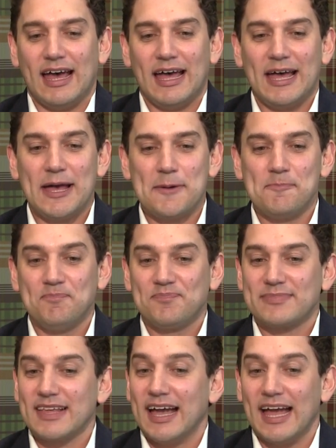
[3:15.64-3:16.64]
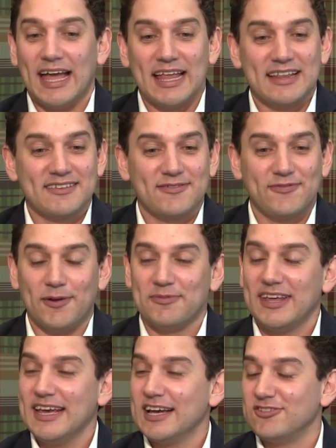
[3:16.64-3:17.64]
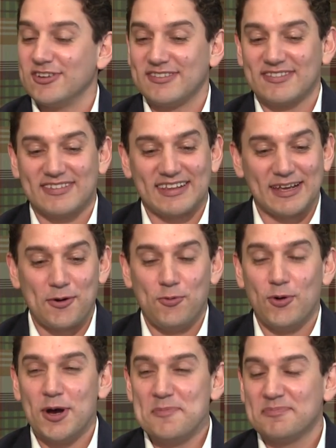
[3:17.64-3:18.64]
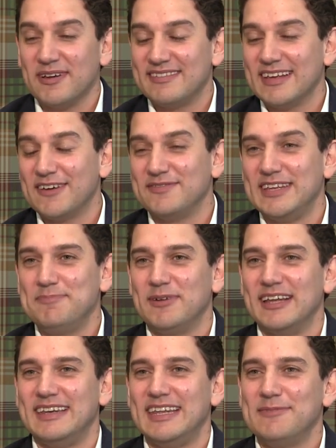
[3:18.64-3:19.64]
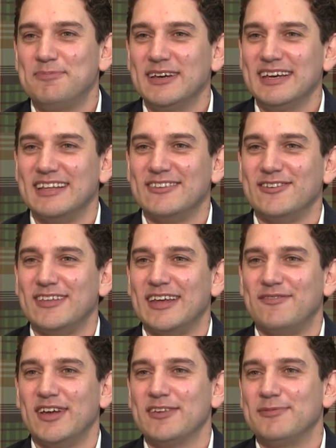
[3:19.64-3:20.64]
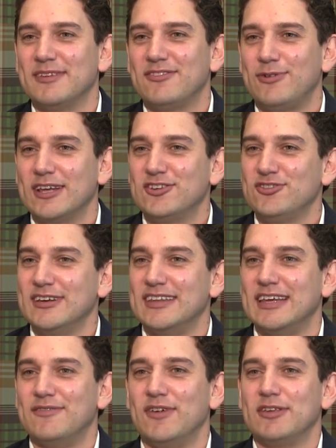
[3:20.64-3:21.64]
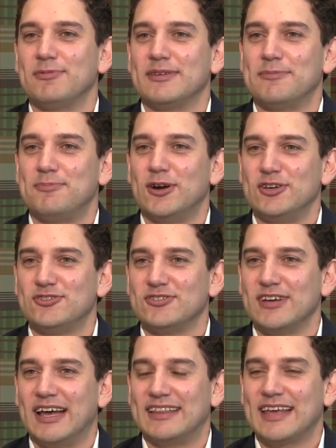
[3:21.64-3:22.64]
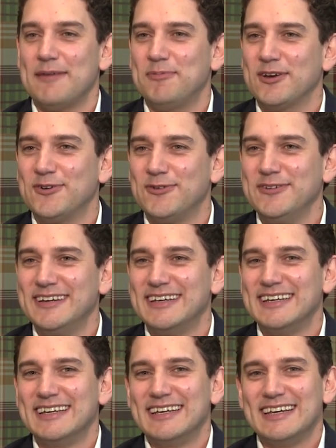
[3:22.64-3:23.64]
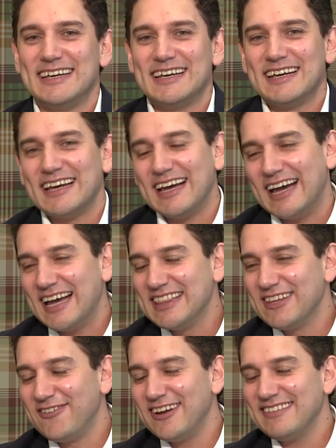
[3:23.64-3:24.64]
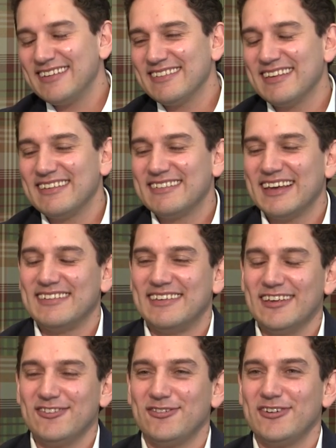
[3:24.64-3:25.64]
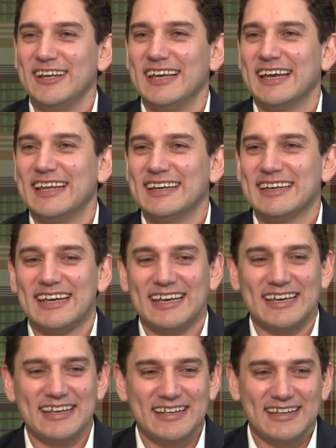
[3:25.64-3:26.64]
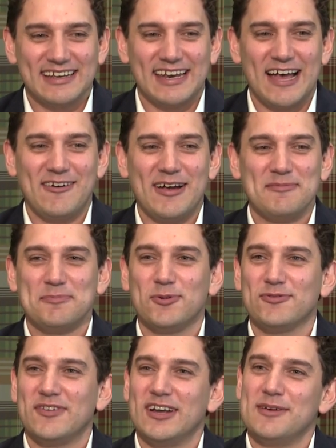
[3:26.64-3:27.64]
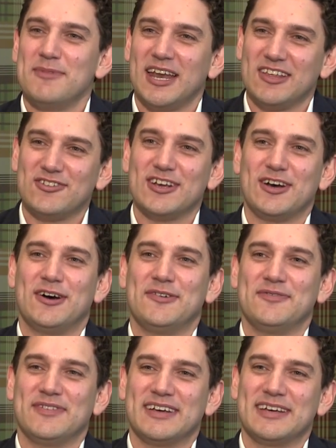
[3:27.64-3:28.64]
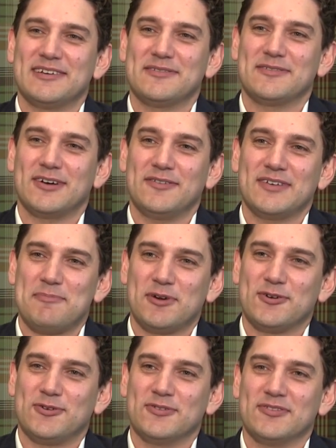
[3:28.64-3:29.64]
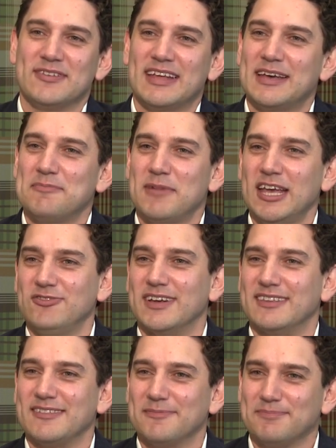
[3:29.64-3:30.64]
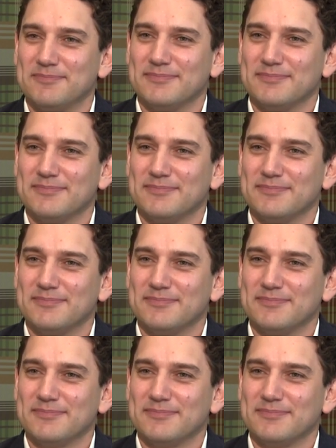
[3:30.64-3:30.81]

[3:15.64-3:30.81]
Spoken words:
And from there, I just wormed myself deeper and deeper into the investment strategy and the investment approach at Capricorn. And the rest, as I say, is history. And now I'm the portfolio manager of Capricorn hedge funds.